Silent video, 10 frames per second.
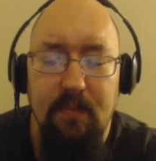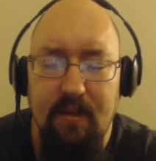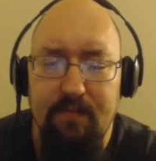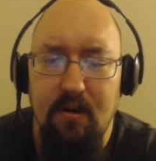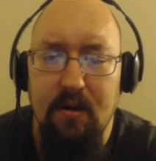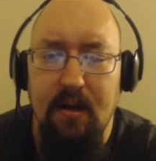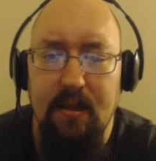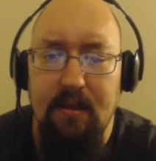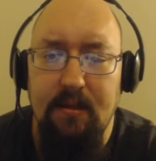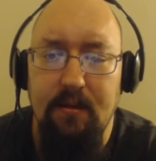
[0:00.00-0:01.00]
If you're not a
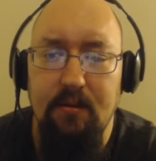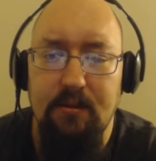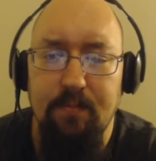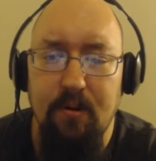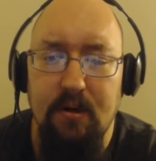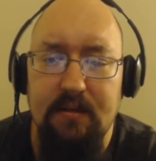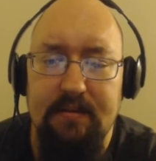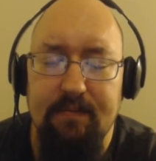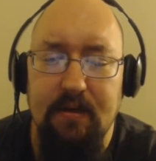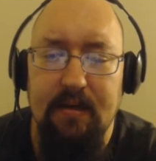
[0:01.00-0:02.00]
huge
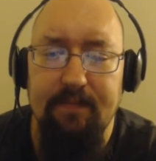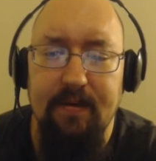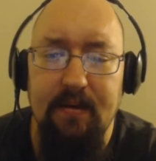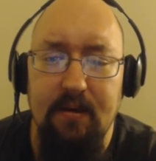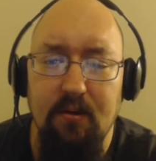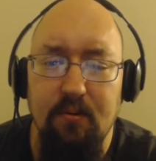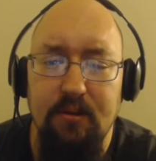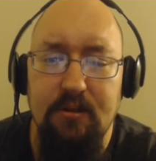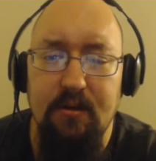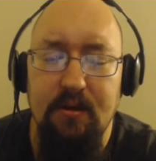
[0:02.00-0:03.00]
progressive rock fan, you don't
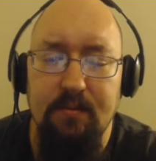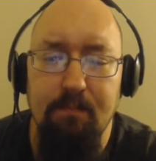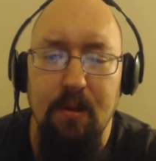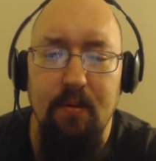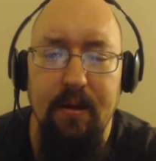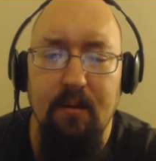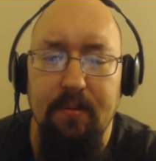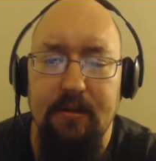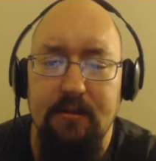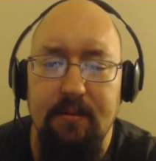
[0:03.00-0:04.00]
want your ears blown out
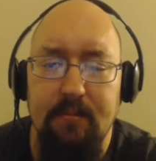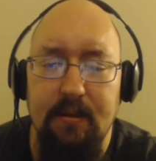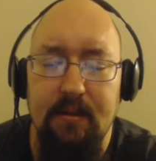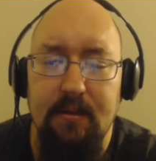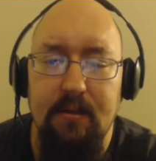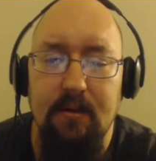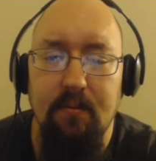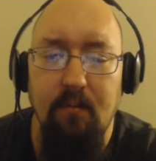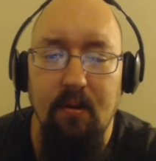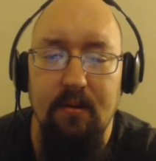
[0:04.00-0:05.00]
by Dream Theater or
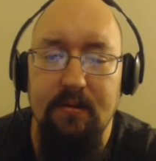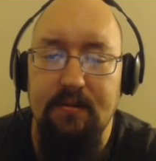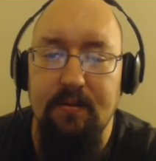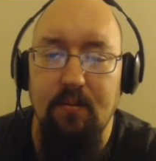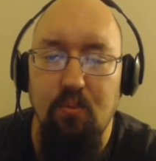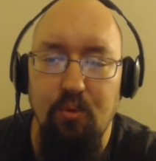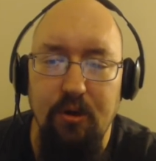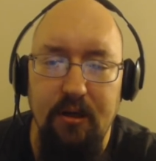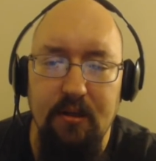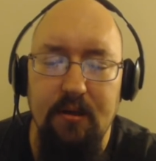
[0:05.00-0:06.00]
one of those
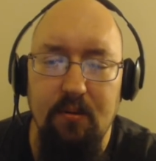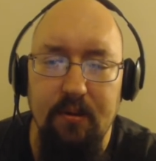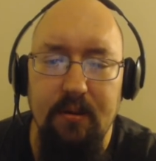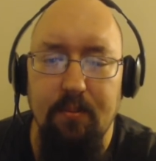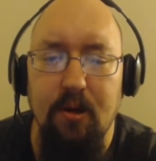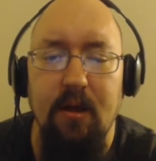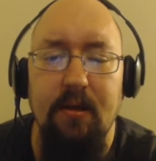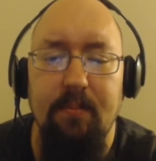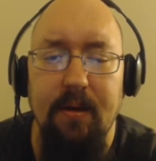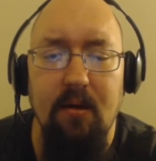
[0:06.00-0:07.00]
really, really
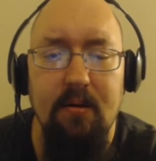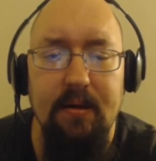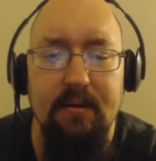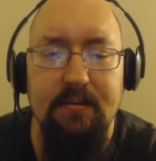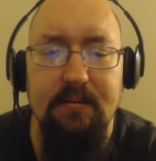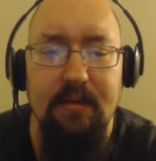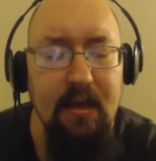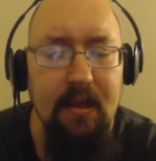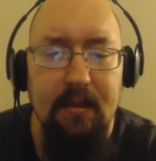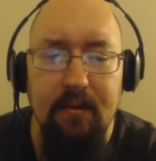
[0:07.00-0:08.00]
proggy powerhouses,
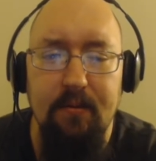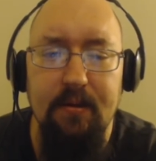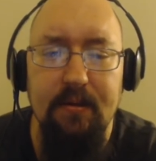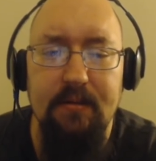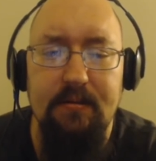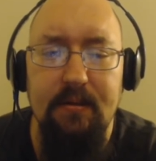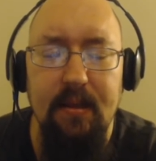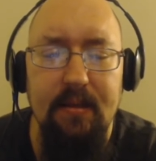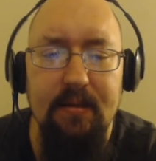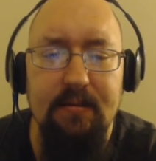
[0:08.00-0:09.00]
you can listen to
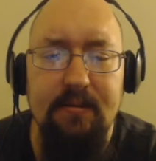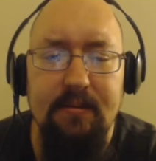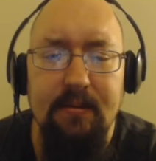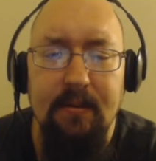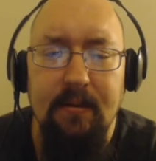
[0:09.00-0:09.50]
this